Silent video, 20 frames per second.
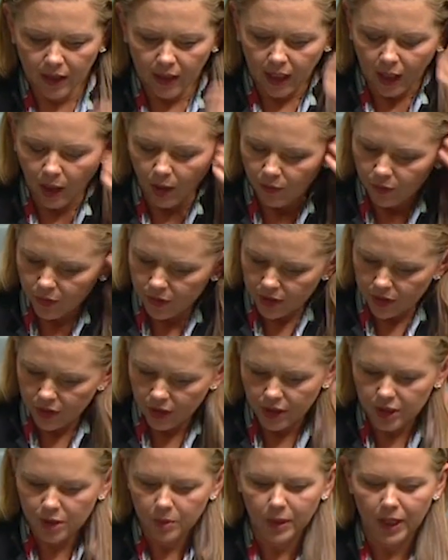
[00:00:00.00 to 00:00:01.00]
However, at this
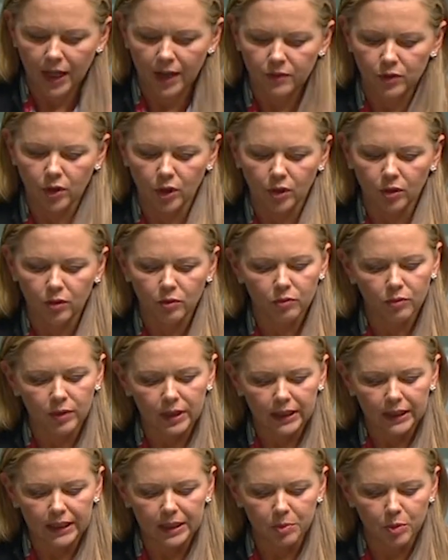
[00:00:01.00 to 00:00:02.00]
juncture we have no
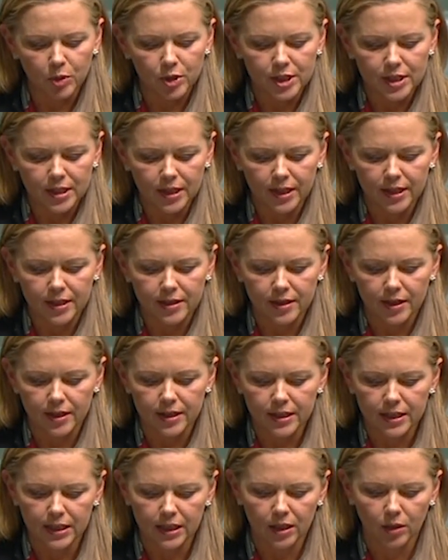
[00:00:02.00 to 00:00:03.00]
really precise
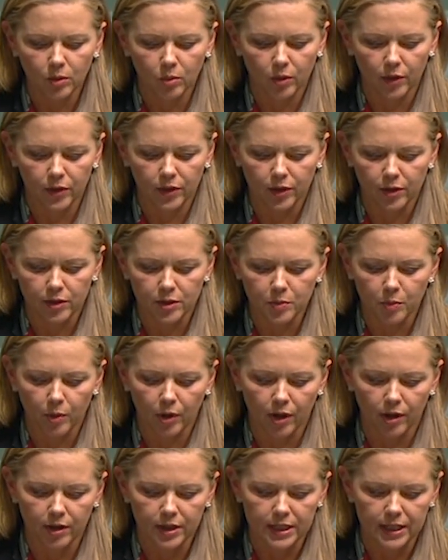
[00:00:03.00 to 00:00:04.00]
idea what those
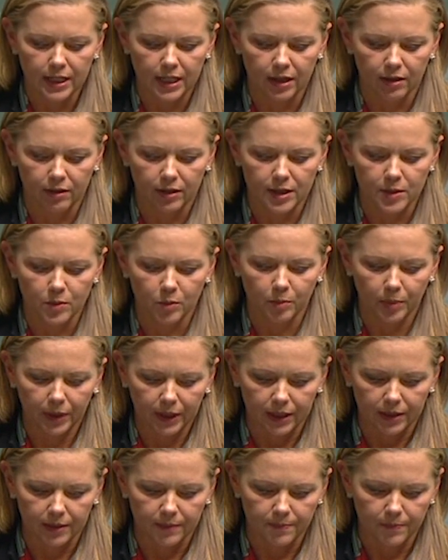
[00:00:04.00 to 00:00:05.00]
priority areas will
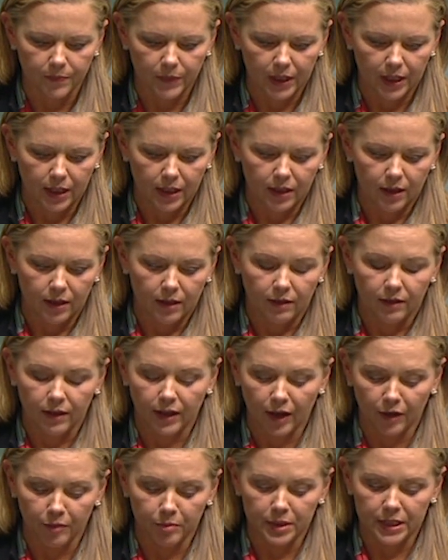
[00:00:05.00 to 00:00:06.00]
be. The
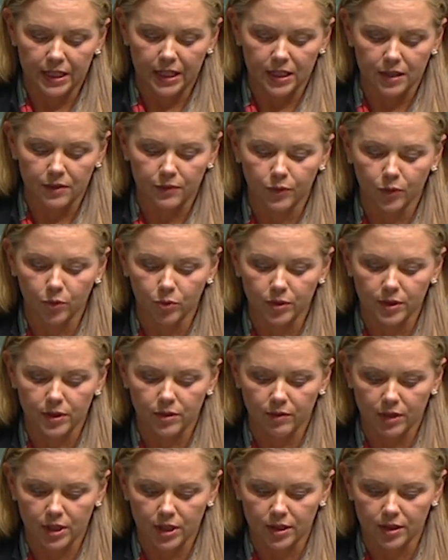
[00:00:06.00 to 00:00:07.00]
government has full
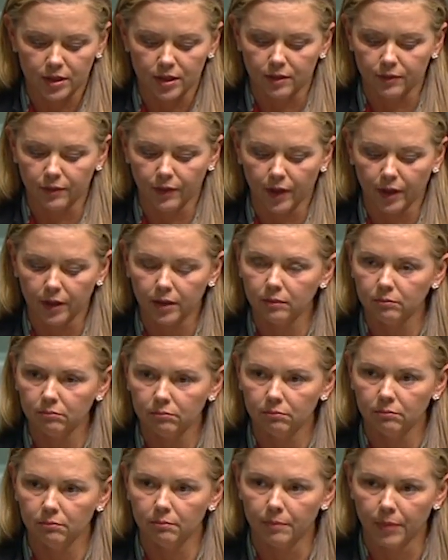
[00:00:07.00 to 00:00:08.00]
discretion to define
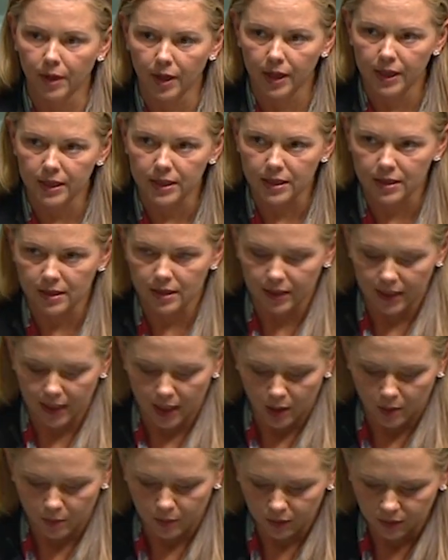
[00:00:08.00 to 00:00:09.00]
them by a
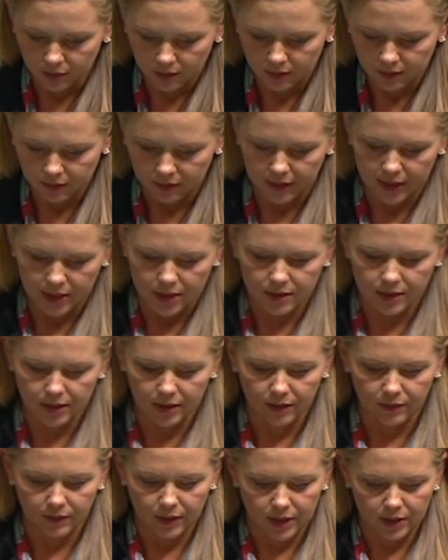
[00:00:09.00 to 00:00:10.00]
disallowable
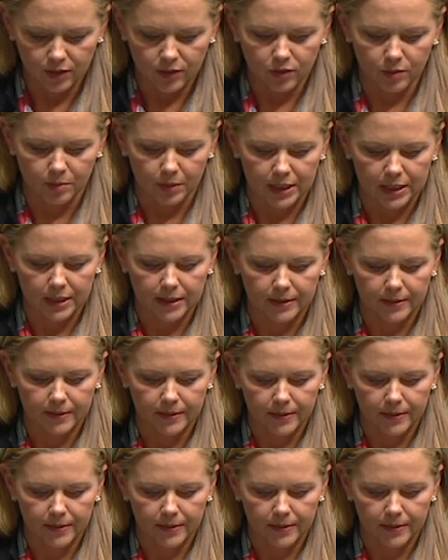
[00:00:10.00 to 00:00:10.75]
legislative instrument.